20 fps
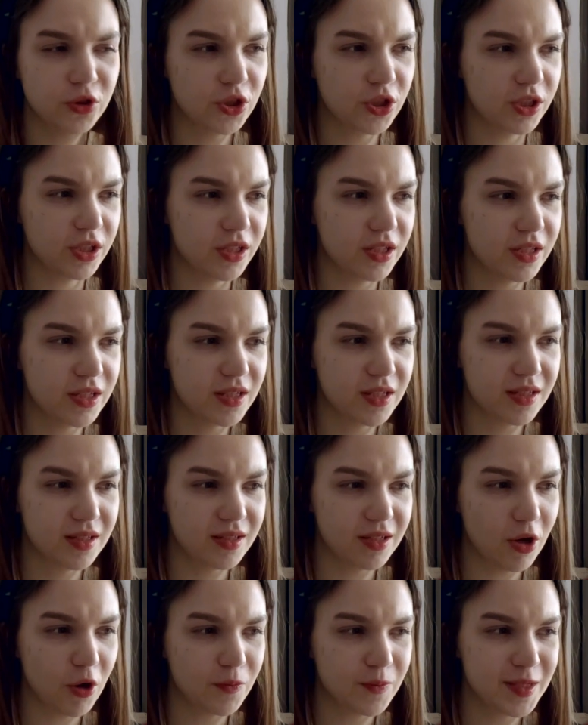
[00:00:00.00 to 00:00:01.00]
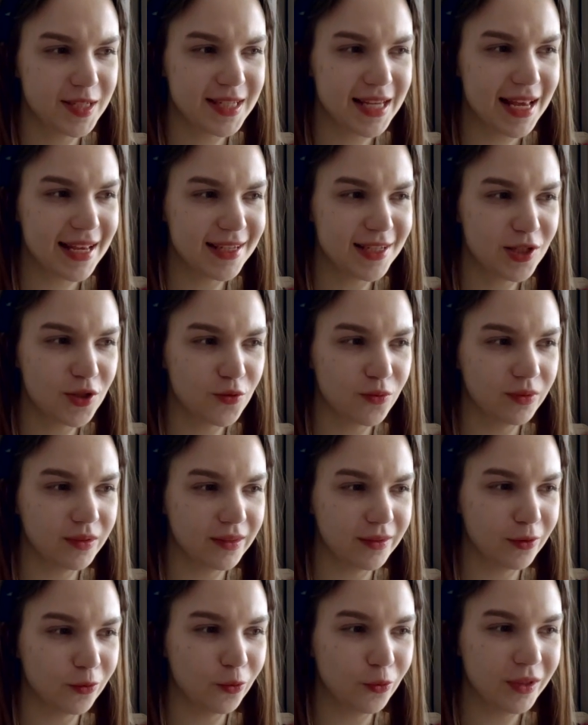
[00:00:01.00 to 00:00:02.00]
She's obsessed
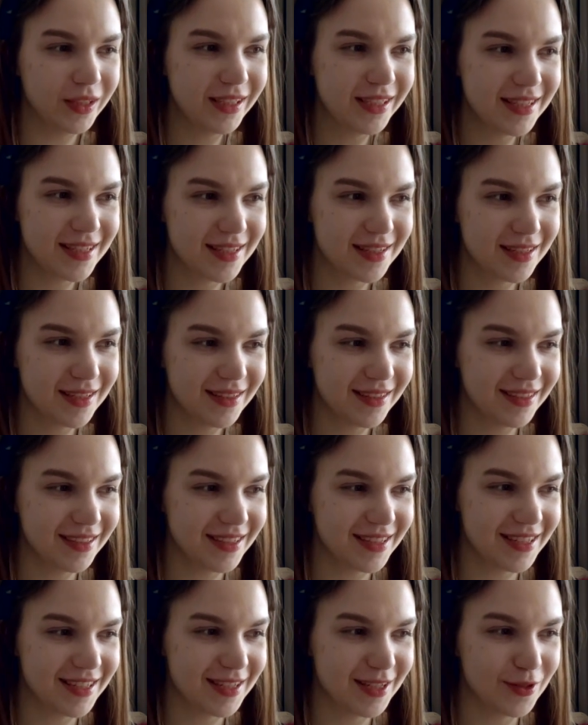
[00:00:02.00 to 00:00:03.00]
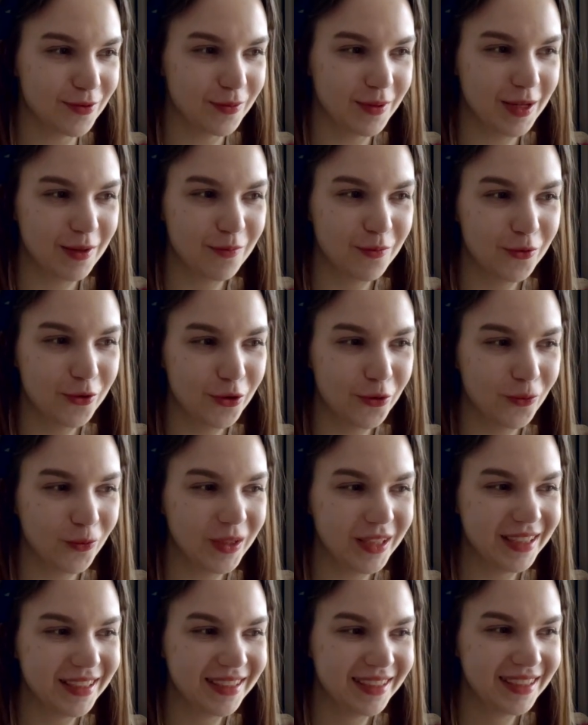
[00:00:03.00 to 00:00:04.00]
with the weeks. It is one more
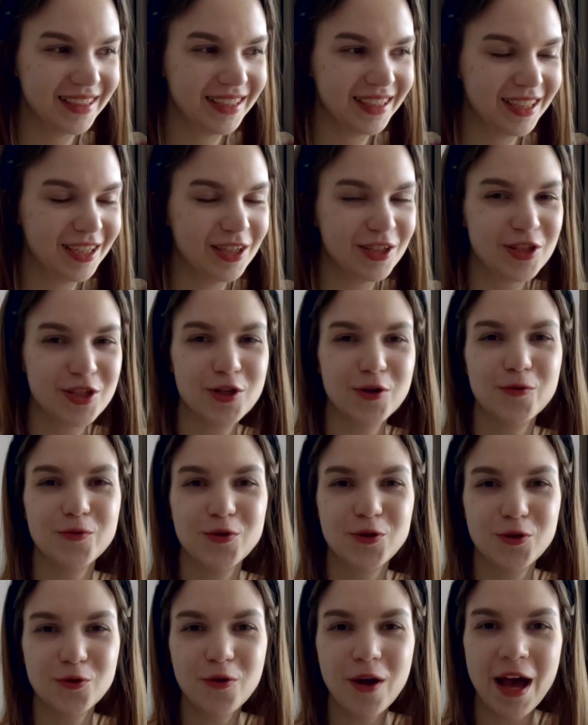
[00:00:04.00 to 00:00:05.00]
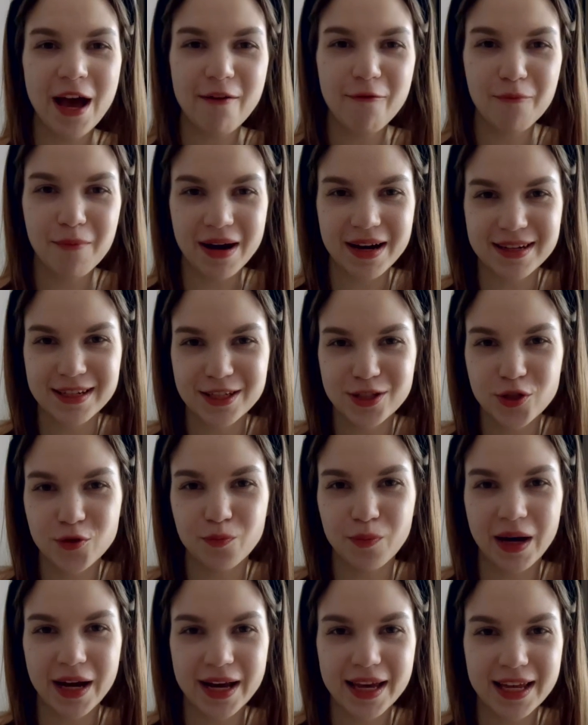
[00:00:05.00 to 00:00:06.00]
week. So you have money
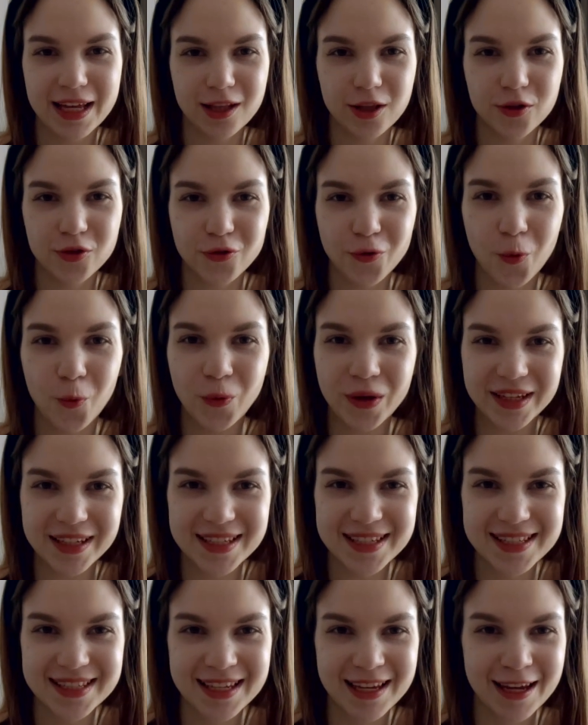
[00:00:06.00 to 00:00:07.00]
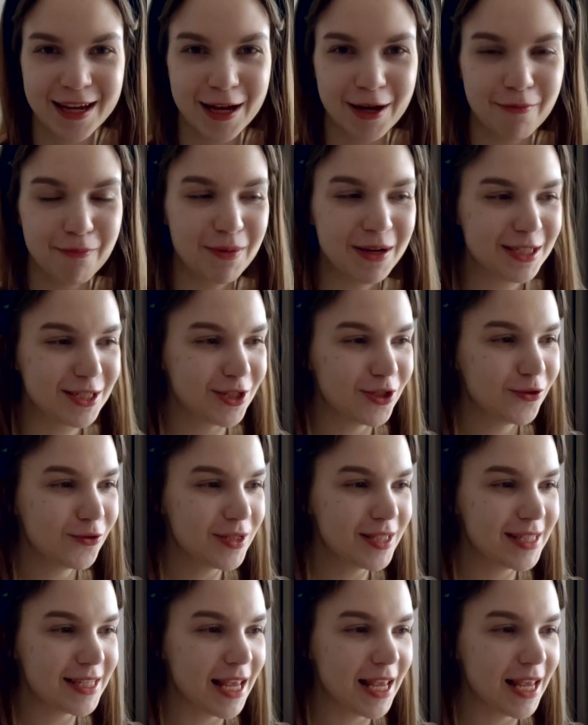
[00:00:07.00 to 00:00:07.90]
to buy a lot of weeks but you